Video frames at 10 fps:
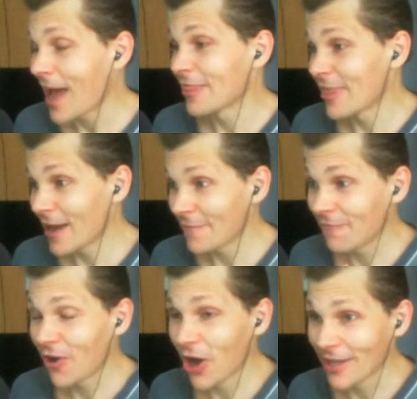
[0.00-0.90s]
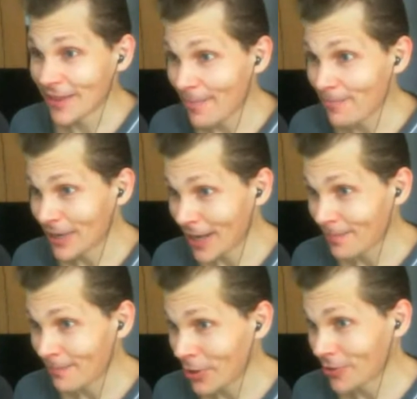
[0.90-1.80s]
And that fight, that
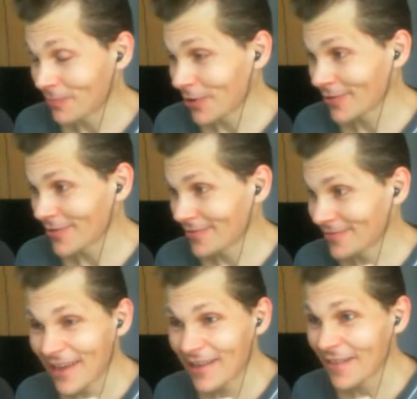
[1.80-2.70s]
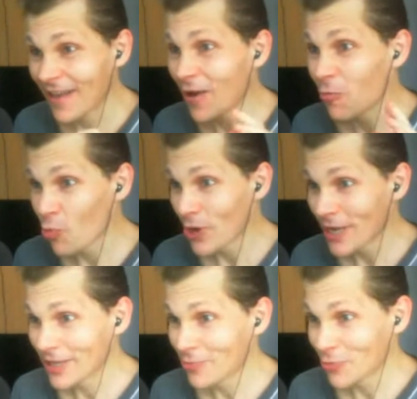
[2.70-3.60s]
Manan bonus boss,
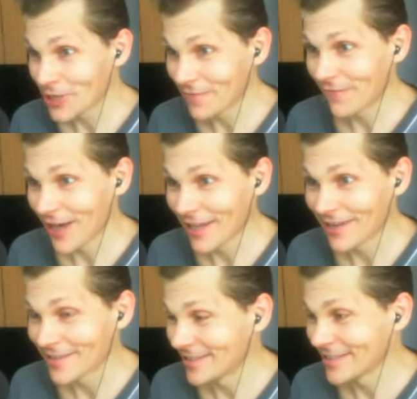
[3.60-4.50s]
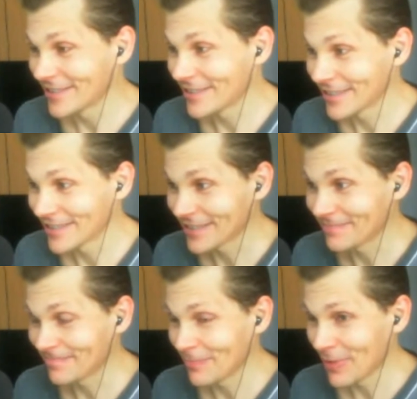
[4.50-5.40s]
really, really fun. It's
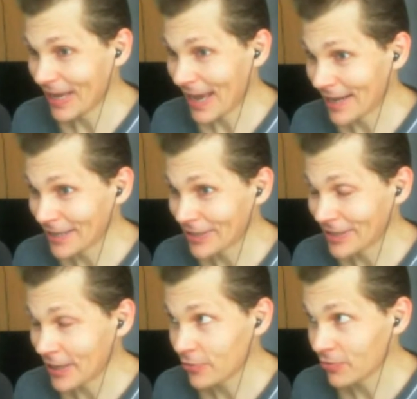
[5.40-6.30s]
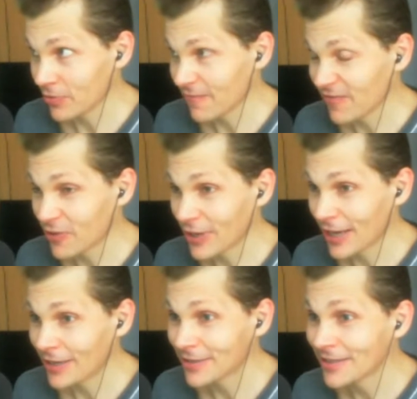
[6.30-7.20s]
just mechanically
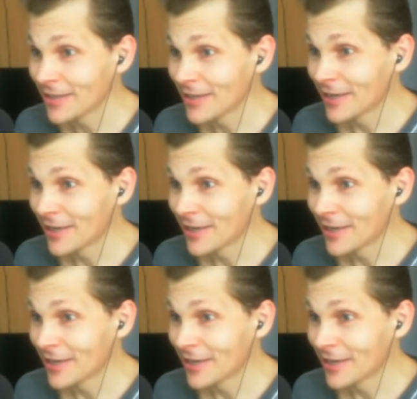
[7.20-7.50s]
sophisticated.